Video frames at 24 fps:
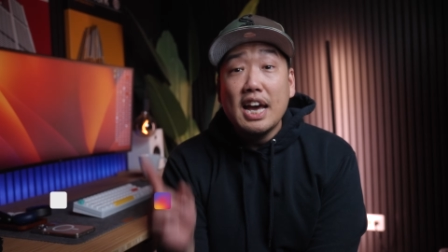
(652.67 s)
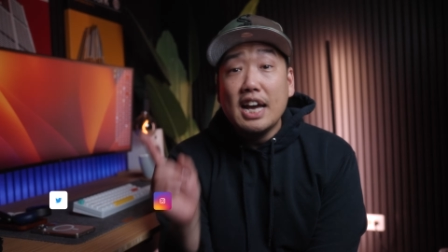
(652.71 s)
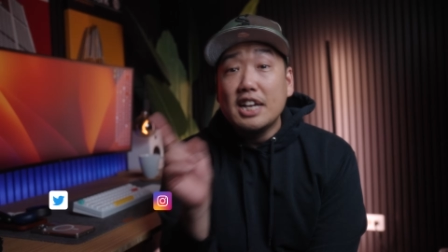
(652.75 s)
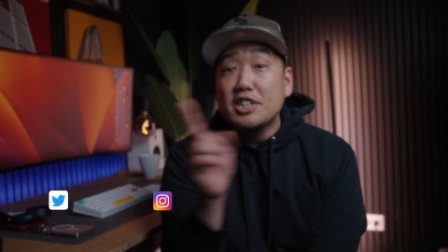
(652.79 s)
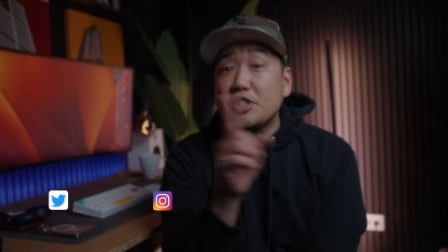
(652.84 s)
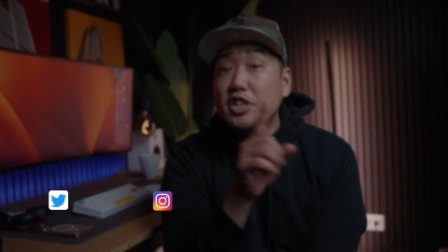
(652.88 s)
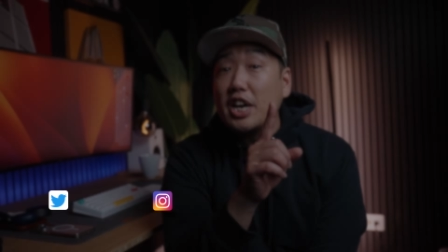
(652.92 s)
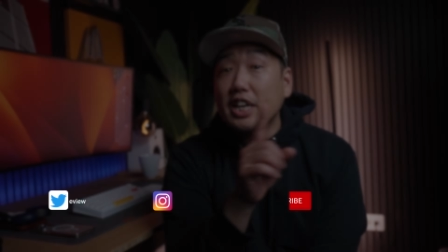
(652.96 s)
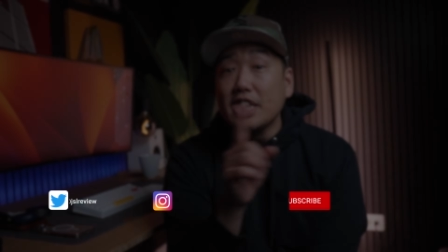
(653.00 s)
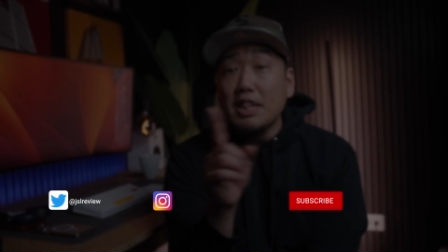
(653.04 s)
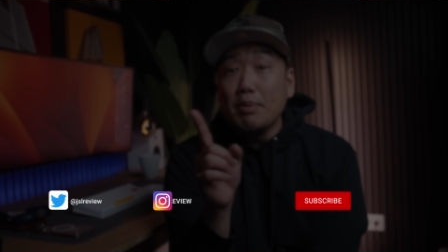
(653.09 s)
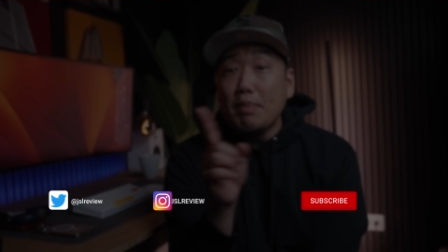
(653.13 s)

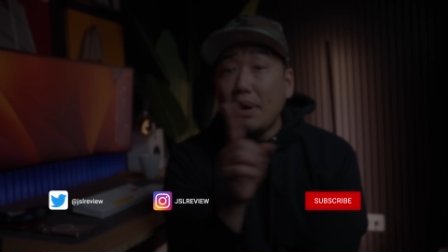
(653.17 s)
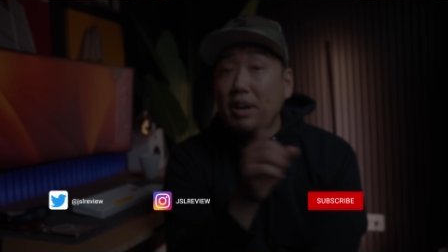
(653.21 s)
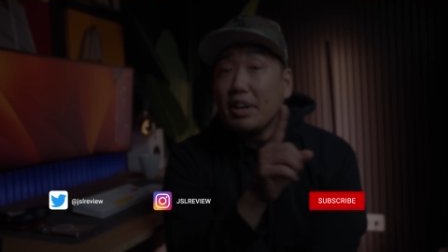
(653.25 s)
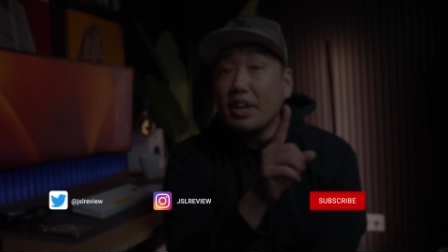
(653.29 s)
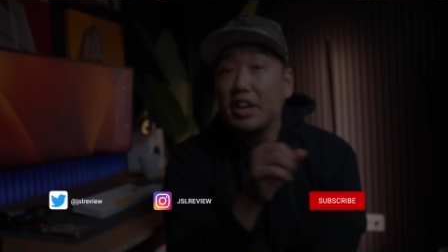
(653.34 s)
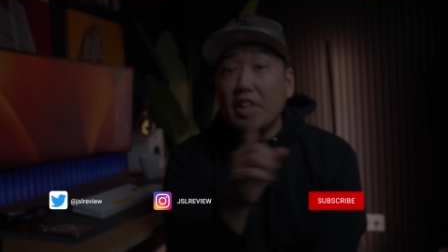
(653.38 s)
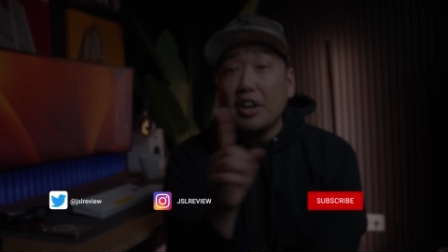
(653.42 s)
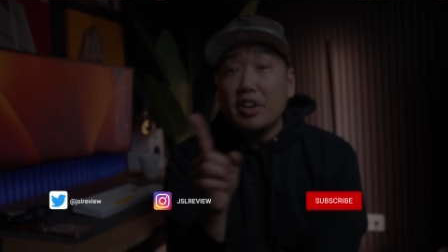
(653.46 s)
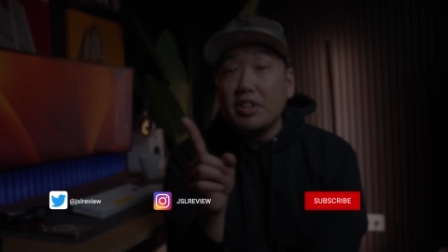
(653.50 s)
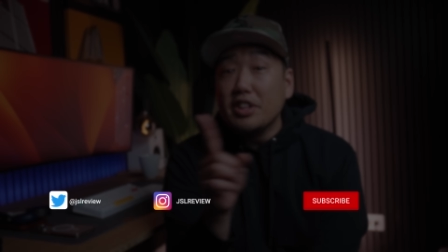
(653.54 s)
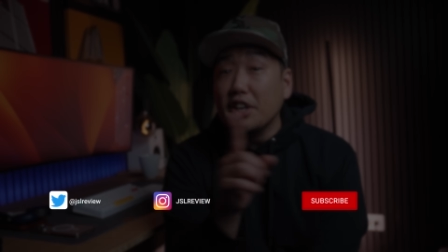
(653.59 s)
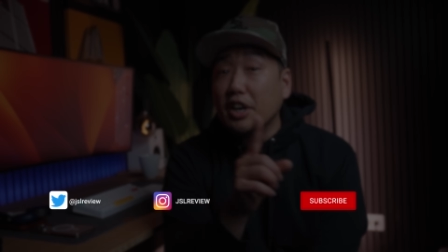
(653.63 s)
check them out
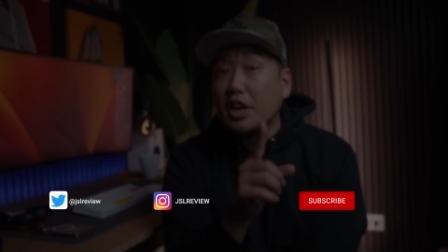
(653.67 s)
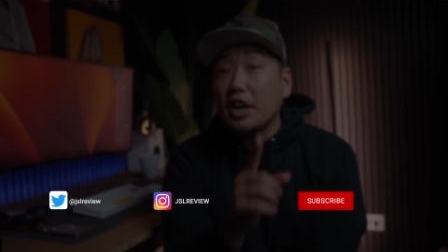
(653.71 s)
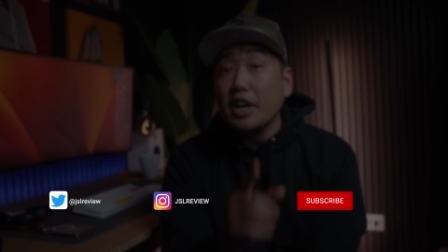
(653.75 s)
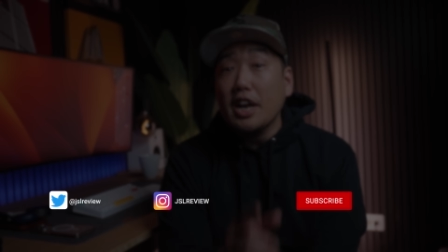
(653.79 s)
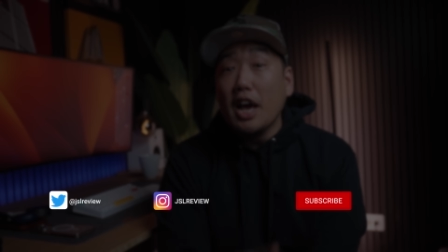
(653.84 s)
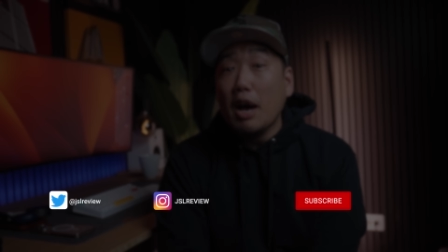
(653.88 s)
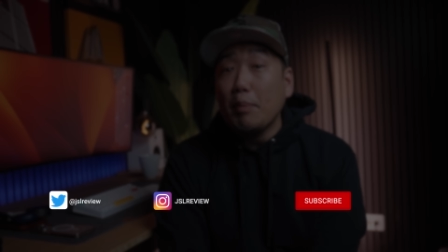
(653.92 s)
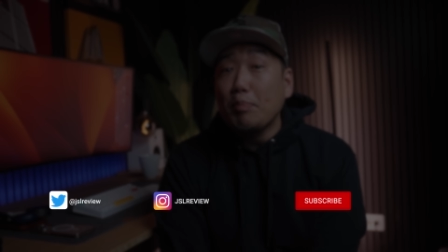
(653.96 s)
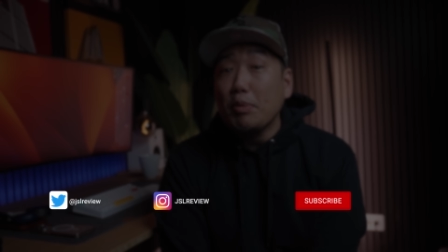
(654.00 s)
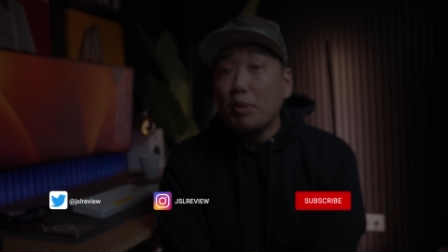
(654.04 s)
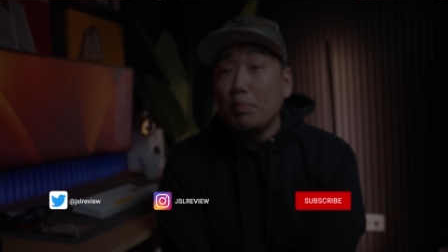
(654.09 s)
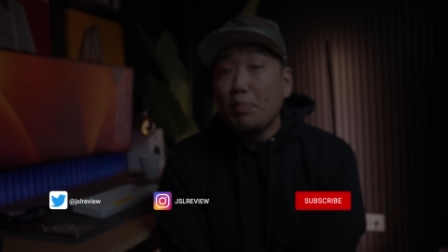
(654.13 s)
here. They're gonna
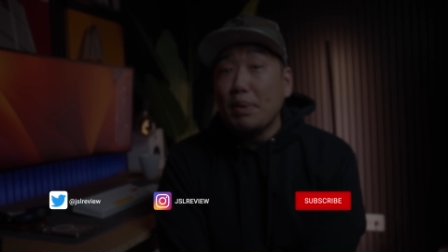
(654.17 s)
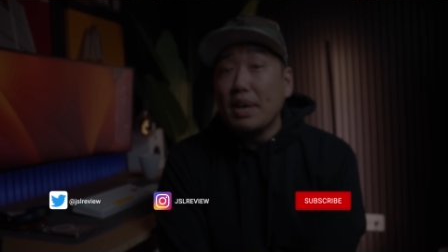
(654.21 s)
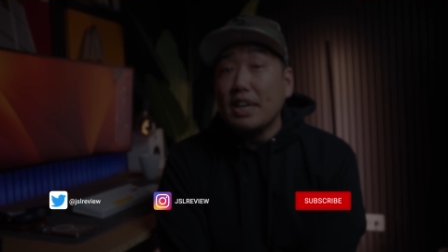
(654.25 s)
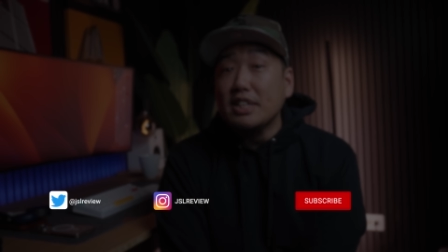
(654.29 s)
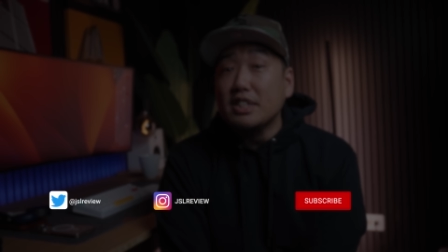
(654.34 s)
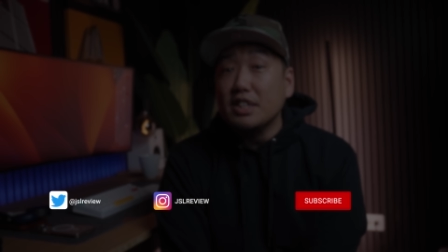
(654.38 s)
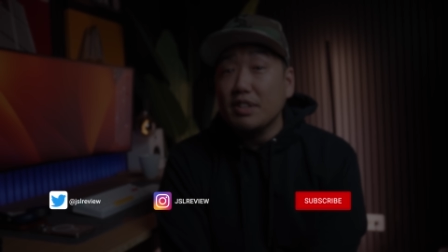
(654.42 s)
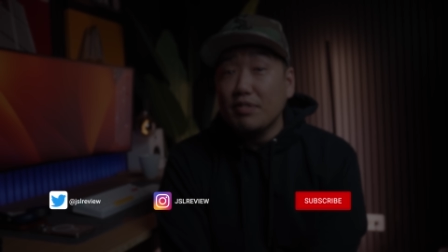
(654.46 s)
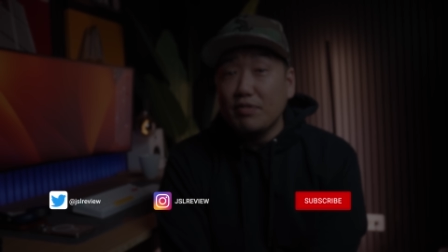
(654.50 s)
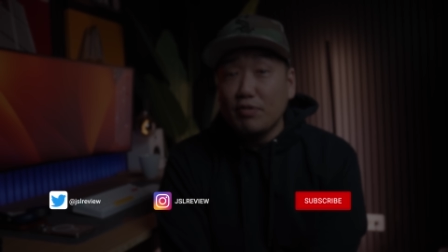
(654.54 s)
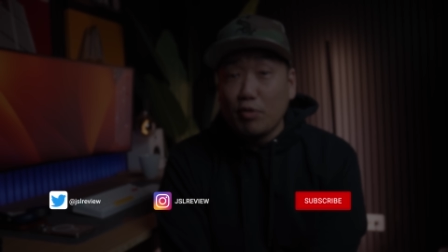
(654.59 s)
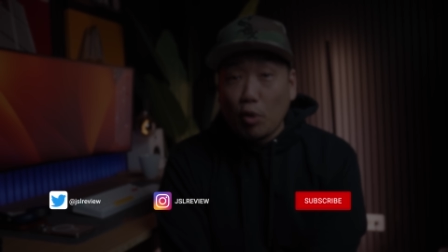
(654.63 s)
help you be
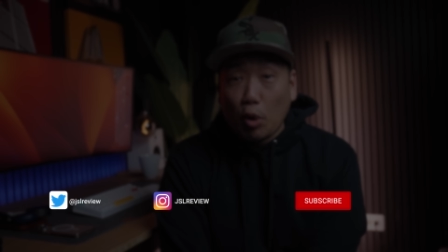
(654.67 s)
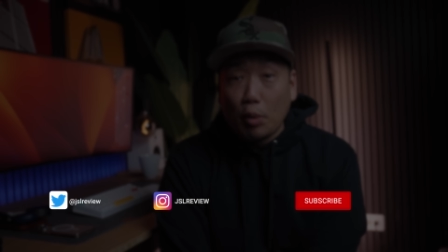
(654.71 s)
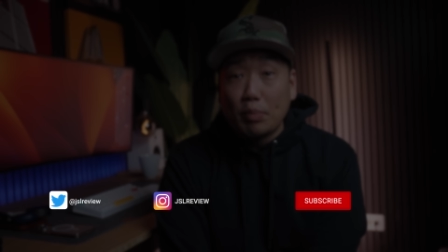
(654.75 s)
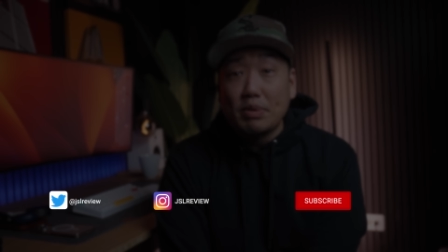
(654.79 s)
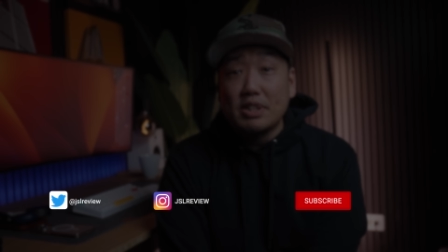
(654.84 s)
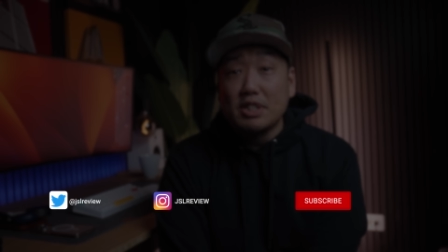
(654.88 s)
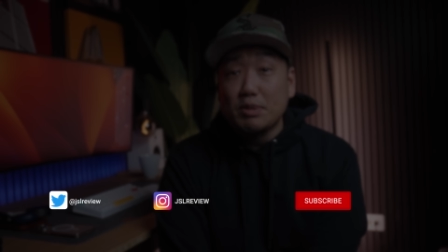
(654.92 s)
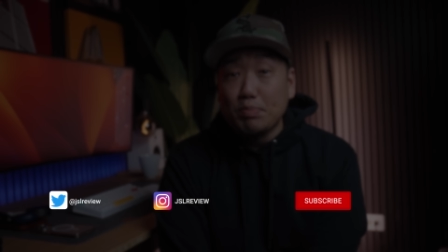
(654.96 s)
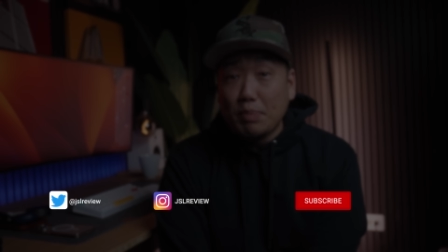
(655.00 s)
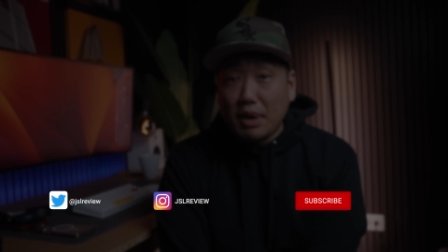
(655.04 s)
as informed as